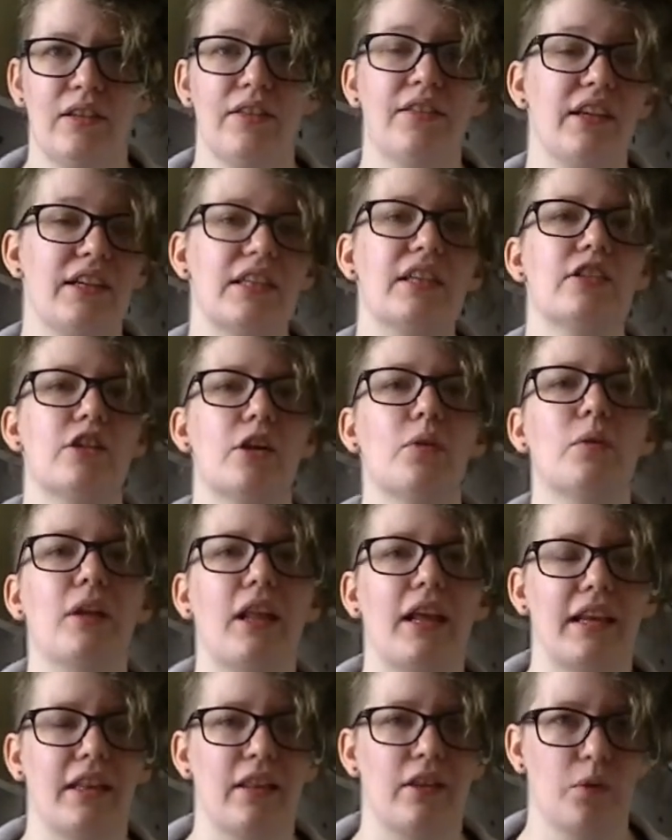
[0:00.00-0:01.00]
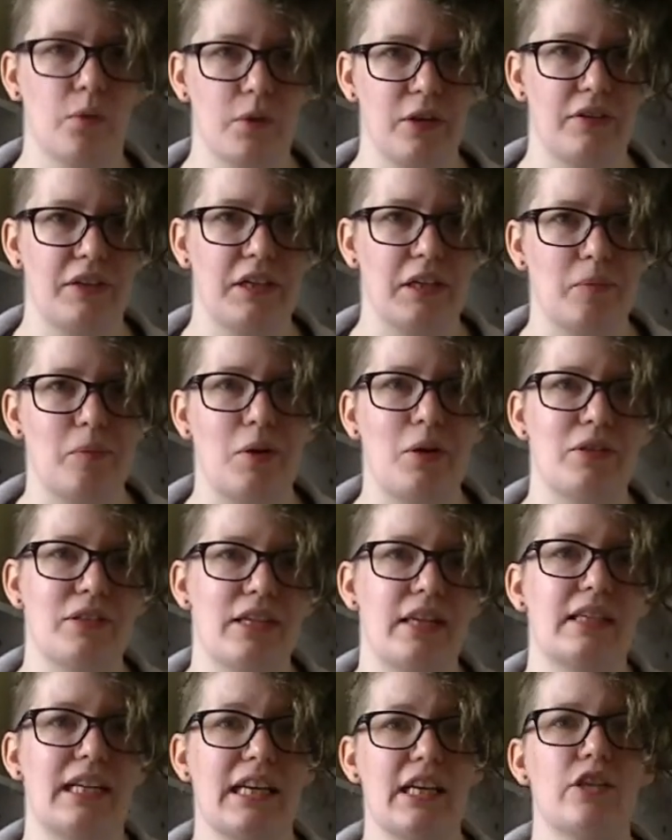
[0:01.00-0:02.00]
that I don't like the querying
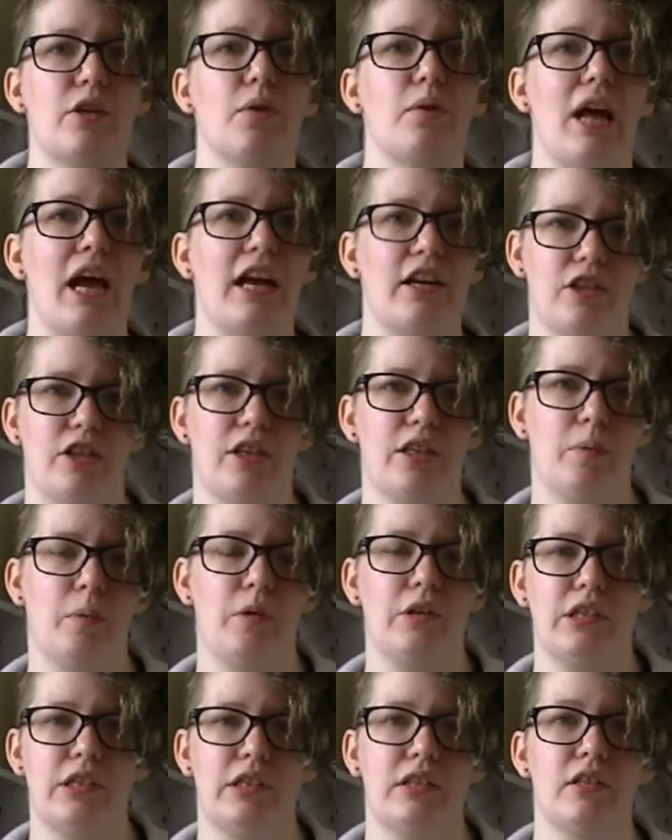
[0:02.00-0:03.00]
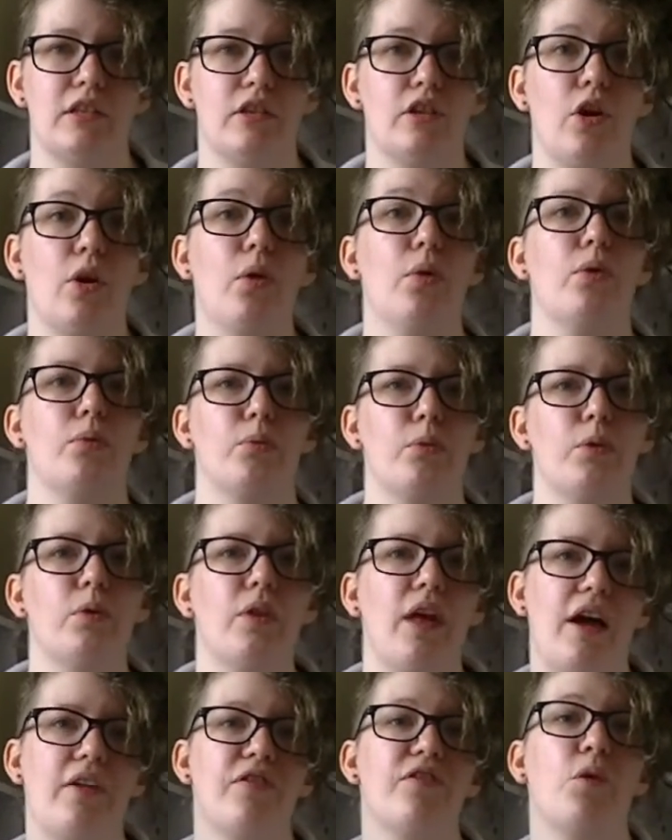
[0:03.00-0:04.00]
process and I don't actually want to go
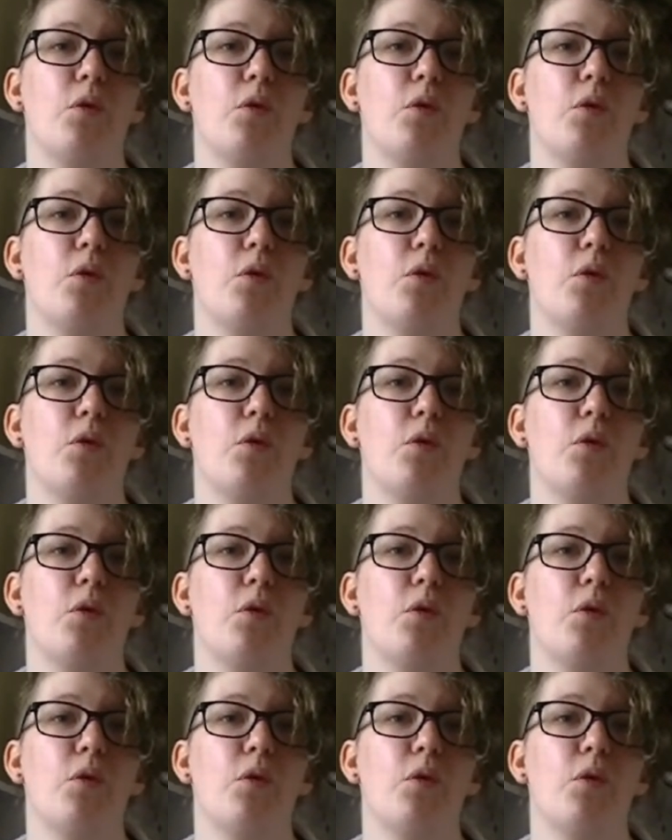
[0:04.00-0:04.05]
through that